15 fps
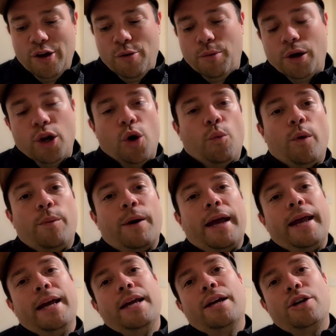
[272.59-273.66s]
But look, we were
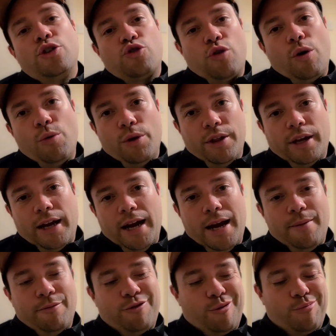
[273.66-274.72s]
in control of the
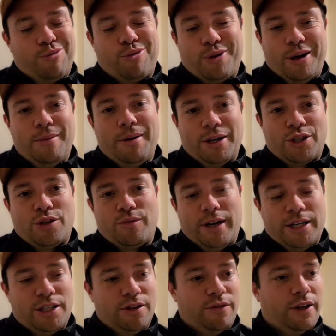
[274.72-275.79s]
game for pretty much the
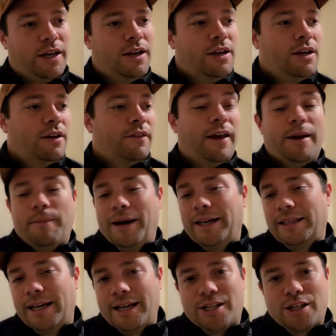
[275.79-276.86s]
rest of it. They made
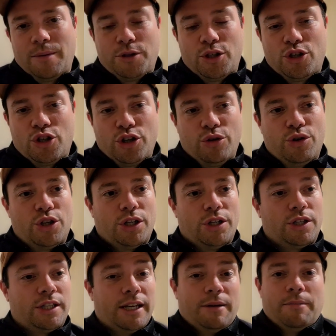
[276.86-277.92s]
their substitutions,
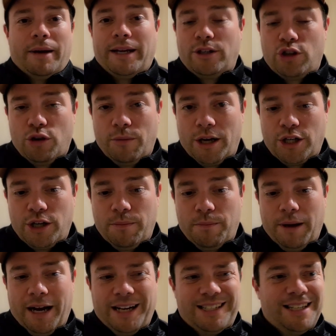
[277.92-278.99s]
didn't make too much
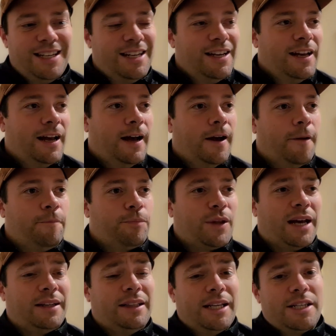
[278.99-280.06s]
impact. And
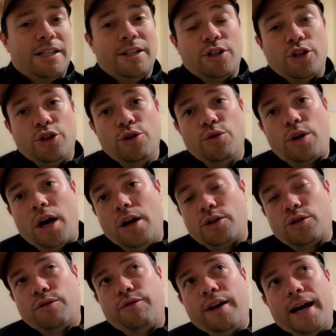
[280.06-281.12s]
listening to
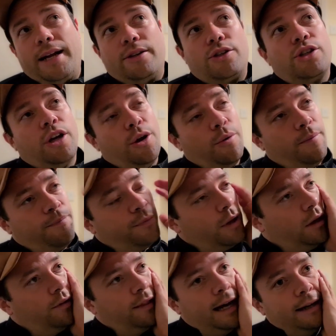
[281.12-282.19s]
Newcastle fans, so
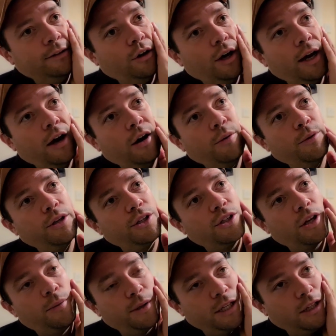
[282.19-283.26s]
that night I was
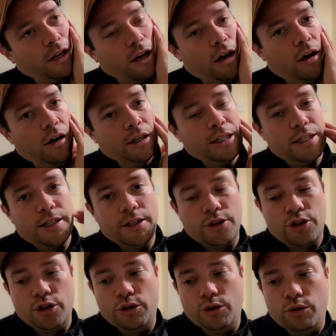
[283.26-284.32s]
in the car listening
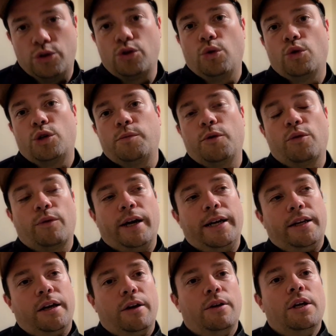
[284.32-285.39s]
to Talk Sport
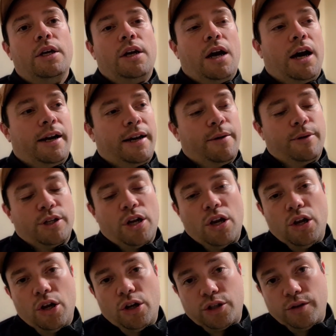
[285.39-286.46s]
Radio, and there was a
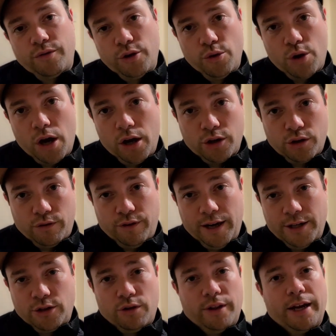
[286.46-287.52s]
lot of Newcastle
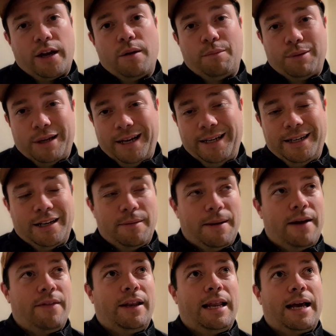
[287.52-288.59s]
fans on there complaining
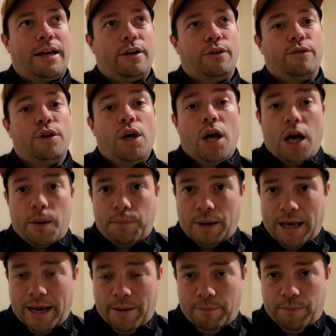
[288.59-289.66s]
about the lack of a
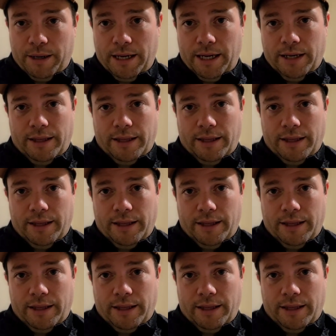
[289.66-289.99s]
plan B.